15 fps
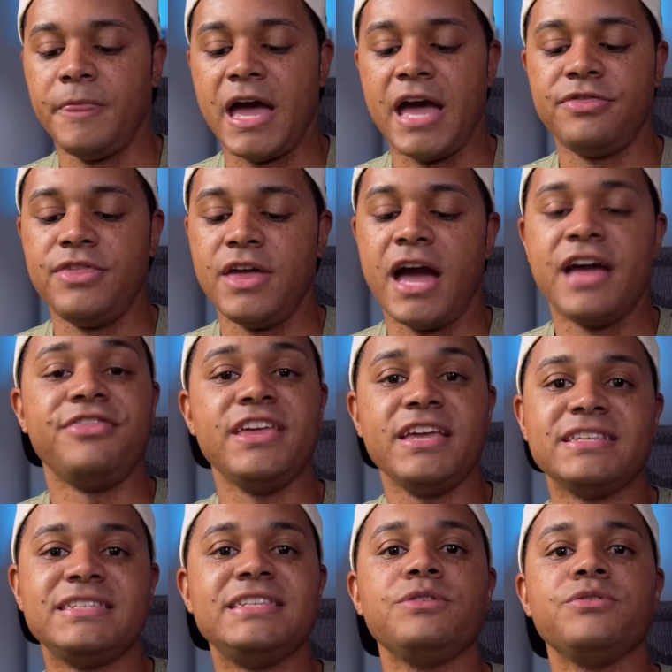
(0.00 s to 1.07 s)
I think
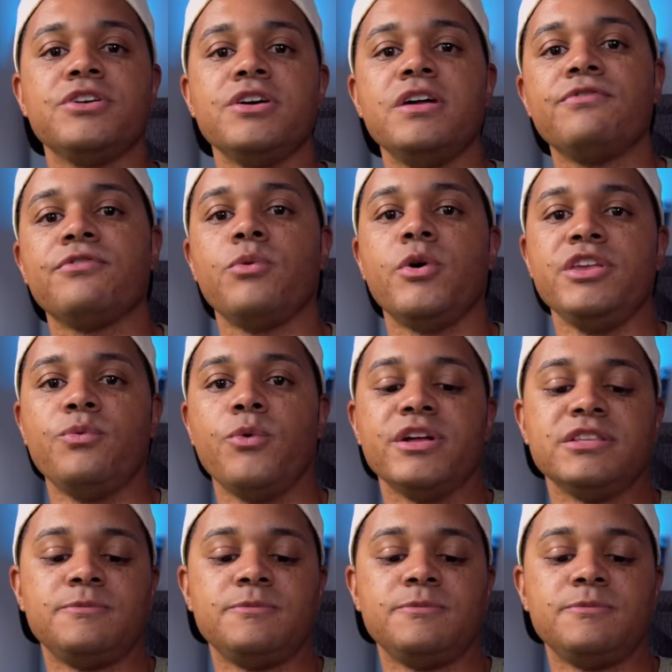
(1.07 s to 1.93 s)
it's still good for what you want,